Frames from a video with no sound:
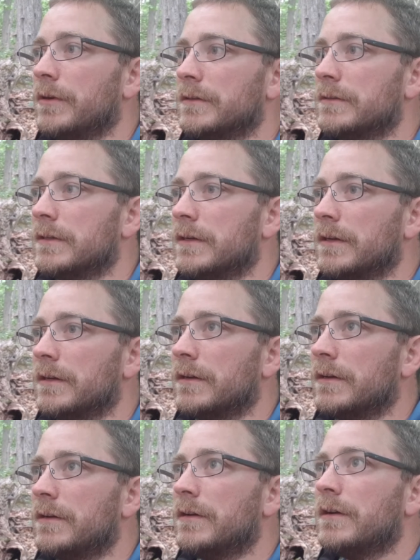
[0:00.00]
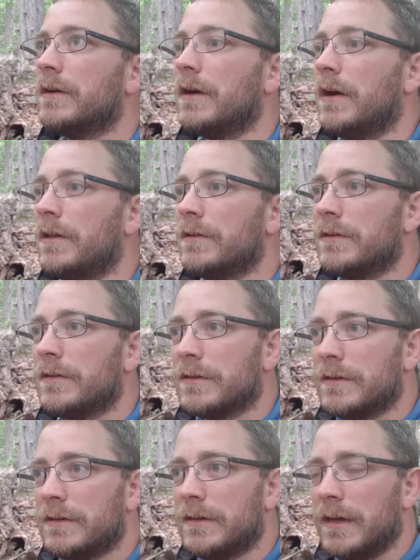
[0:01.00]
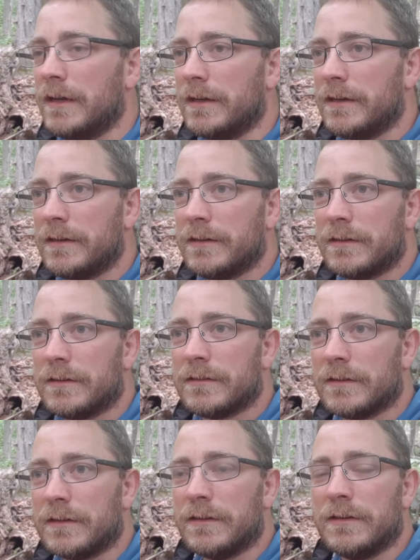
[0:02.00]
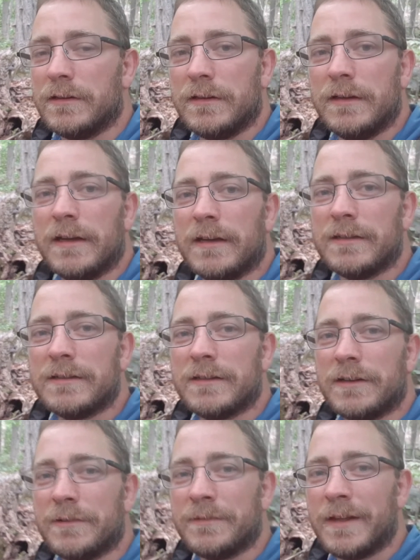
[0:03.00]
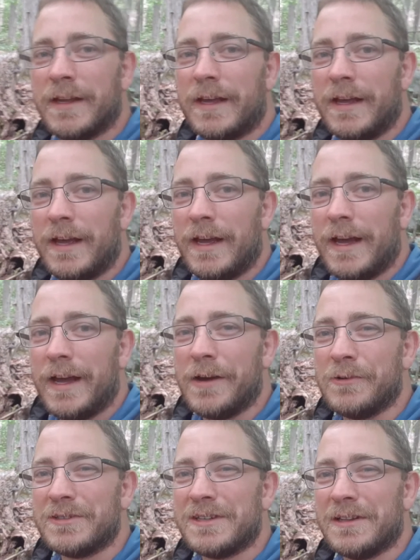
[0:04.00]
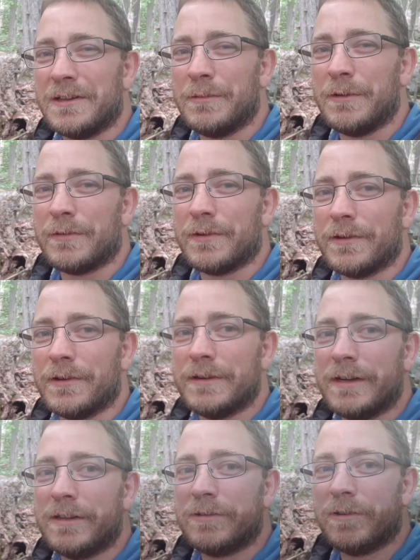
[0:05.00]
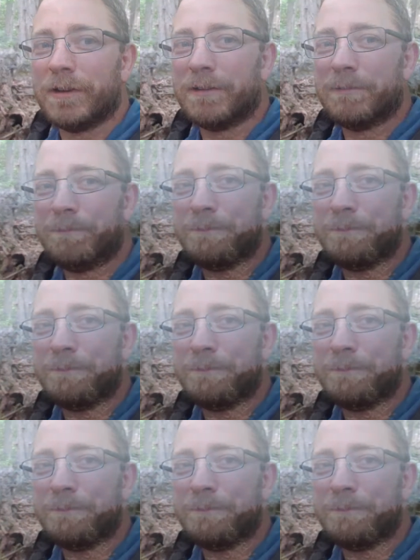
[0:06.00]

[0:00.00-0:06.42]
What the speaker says: But all in all, a good day. A good day. So we'll see a little bit further on down the trail.